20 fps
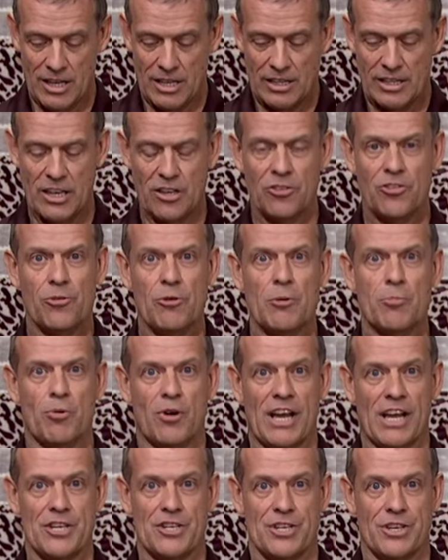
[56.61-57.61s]
These 3
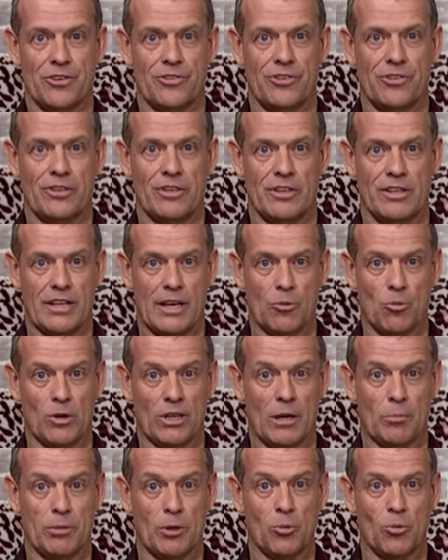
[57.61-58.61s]
branches that
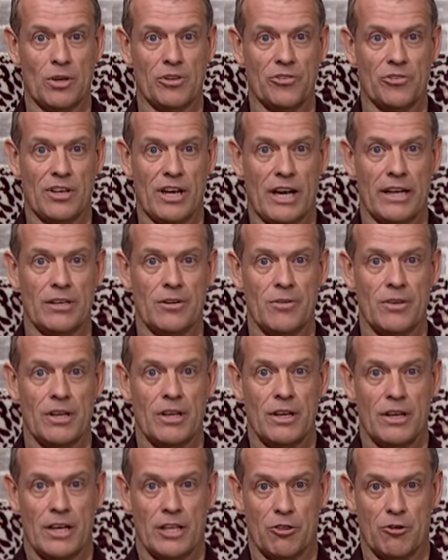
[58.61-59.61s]
went up on one side,
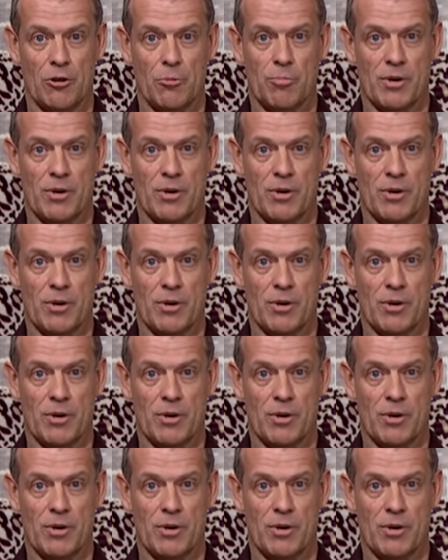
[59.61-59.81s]
and 3